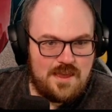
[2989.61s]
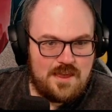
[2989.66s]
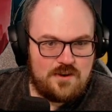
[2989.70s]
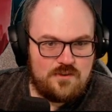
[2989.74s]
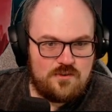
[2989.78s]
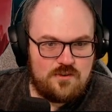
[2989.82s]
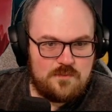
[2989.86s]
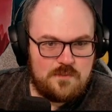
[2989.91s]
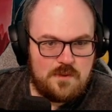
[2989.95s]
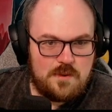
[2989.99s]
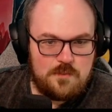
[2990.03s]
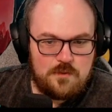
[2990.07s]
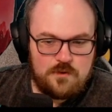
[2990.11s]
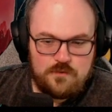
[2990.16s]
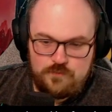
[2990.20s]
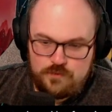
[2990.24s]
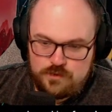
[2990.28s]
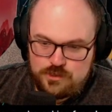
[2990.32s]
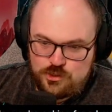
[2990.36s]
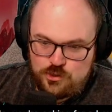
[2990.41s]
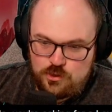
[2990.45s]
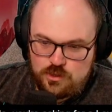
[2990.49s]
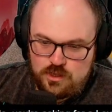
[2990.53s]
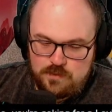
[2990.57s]
I don't remember if
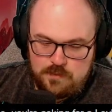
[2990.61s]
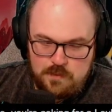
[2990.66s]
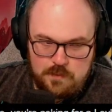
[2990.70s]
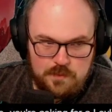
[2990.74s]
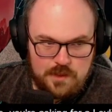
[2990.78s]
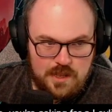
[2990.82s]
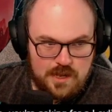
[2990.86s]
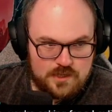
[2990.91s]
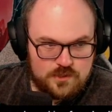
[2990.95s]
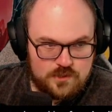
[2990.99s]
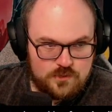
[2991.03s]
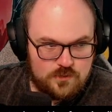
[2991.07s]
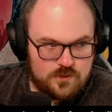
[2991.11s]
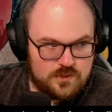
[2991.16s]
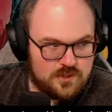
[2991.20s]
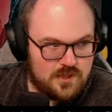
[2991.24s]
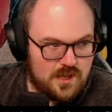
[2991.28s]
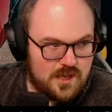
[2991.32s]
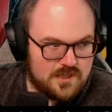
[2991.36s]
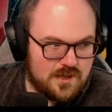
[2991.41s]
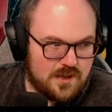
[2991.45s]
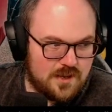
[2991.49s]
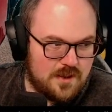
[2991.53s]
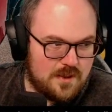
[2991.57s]
we showed them a black source
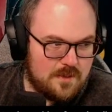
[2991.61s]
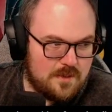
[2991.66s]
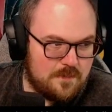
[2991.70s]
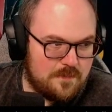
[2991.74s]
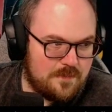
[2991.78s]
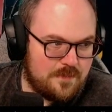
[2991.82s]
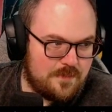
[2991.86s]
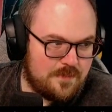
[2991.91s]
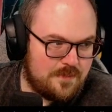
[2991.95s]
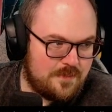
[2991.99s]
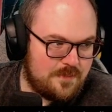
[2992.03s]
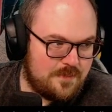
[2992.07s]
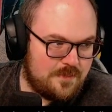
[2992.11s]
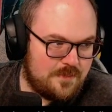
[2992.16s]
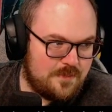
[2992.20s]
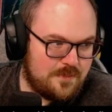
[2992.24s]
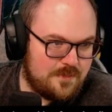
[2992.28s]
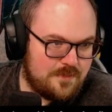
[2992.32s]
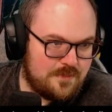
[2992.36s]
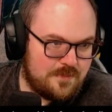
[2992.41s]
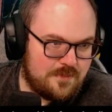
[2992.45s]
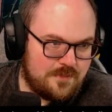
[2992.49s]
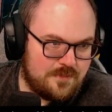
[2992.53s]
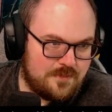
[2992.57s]
last game.
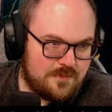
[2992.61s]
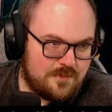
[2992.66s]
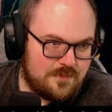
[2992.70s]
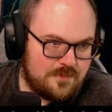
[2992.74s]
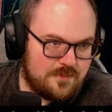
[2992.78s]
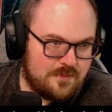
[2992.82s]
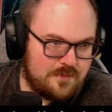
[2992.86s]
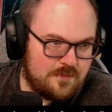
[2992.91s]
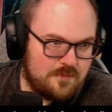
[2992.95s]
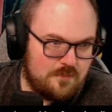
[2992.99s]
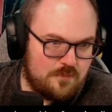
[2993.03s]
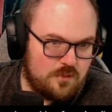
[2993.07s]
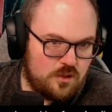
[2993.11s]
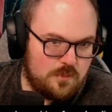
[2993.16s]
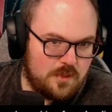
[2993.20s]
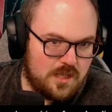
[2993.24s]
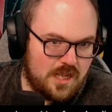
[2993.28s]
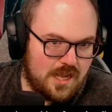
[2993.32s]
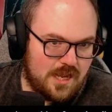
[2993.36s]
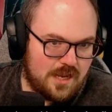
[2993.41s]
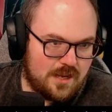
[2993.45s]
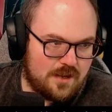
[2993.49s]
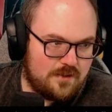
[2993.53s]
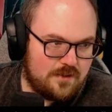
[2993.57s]
Blue
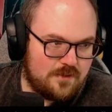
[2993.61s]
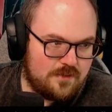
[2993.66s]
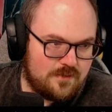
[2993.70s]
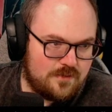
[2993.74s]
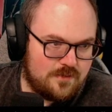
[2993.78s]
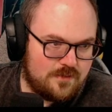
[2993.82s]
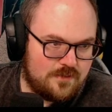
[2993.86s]
black.